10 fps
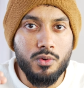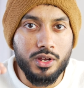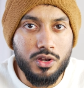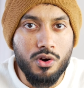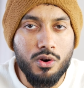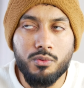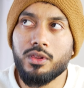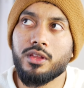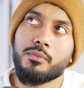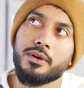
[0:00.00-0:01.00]
to go a
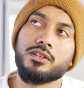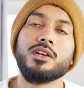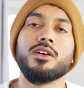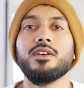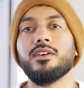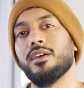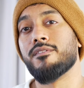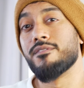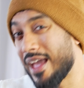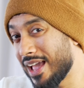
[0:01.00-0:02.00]
little bit
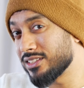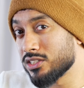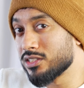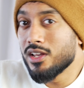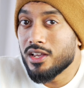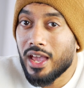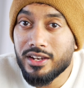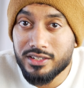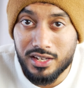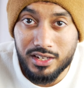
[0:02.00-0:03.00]
advanced
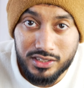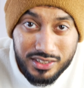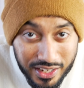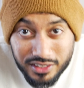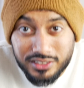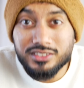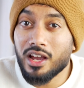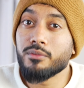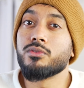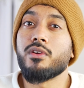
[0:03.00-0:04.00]
editing skills,
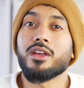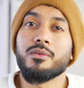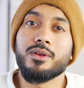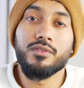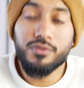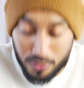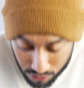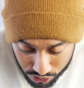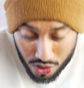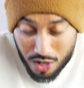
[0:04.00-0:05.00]
I would recommend
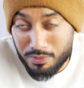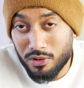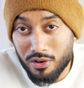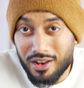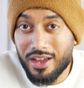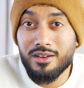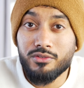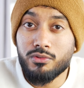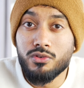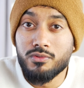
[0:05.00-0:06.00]
Photoshop or a
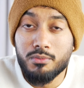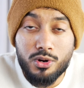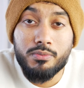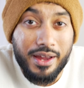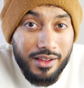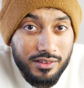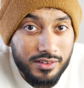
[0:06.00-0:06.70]
Lightroom mobile.